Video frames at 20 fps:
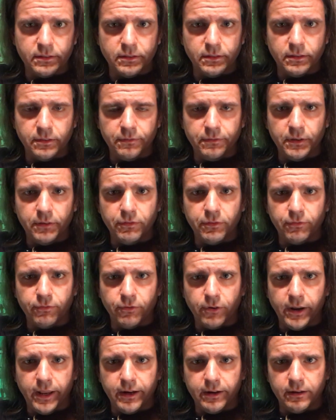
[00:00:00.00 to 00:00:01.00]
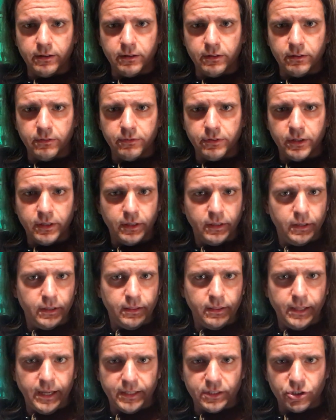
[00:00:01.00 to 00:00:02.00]
to the fifth fret of
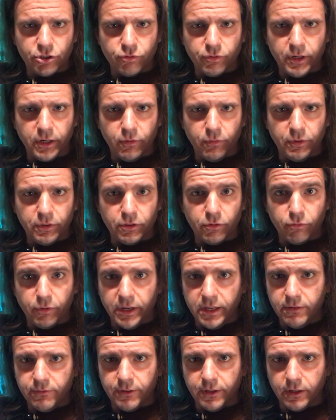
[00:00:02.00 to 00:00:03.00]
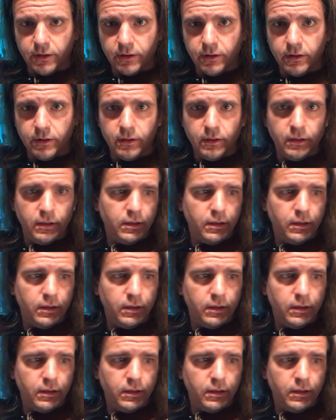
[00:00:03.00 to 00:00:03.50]
that string with the ring finger,